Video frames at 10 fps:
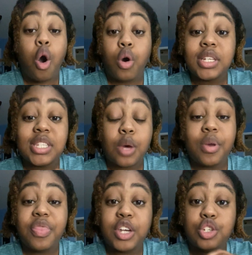or
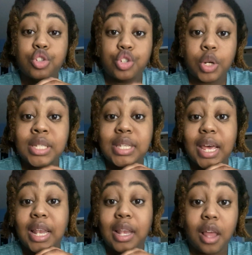someone that you trust
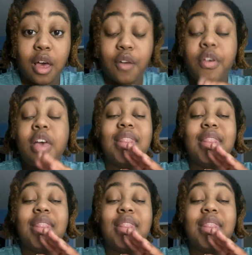and love.